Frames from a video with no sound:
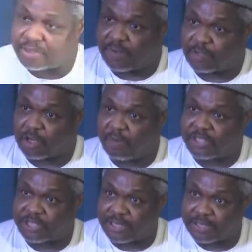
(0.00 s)
of the
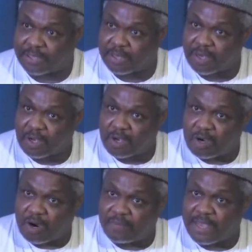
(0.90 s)
commissioning
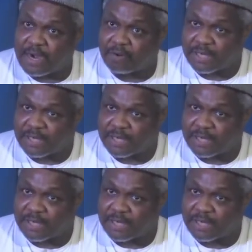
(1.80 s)
of the Yar'Adua